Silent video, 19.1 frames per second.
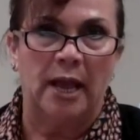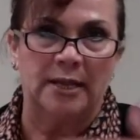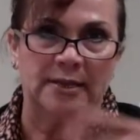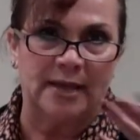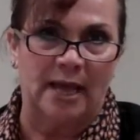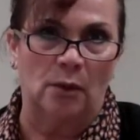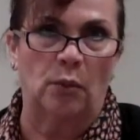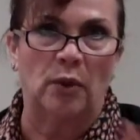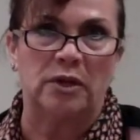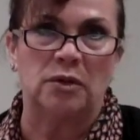And
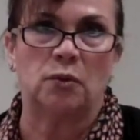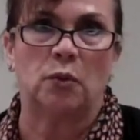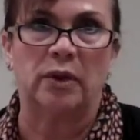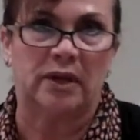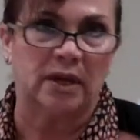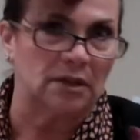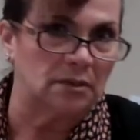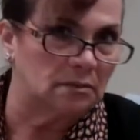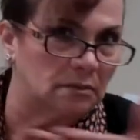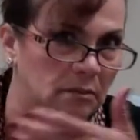that way we
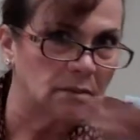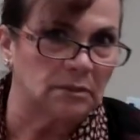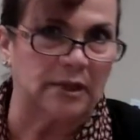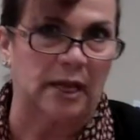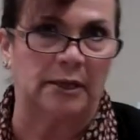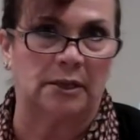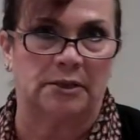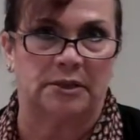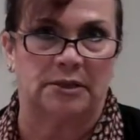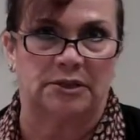can
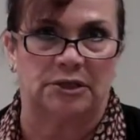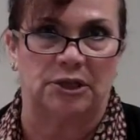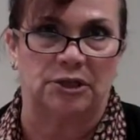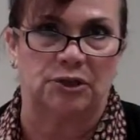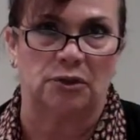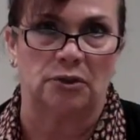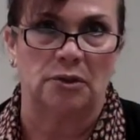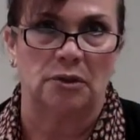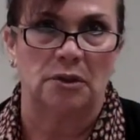take the decision.